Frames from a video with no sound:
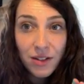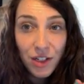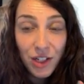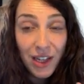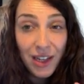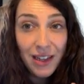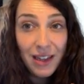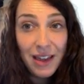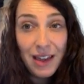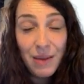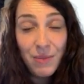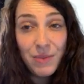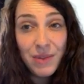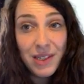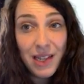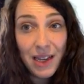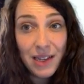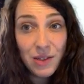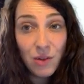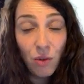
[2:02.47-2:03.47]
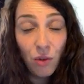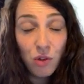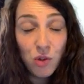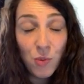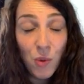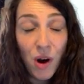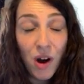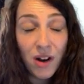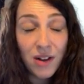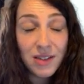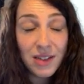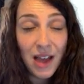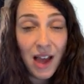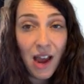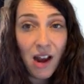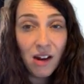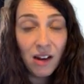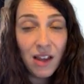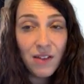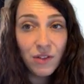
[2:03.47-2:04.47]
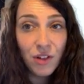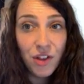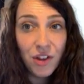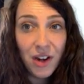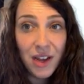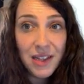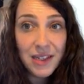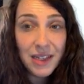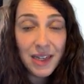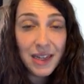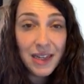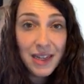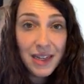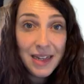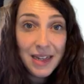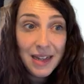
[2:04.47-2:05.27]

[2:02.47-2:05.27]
you get 6 knowledge marks at higher level in your essay.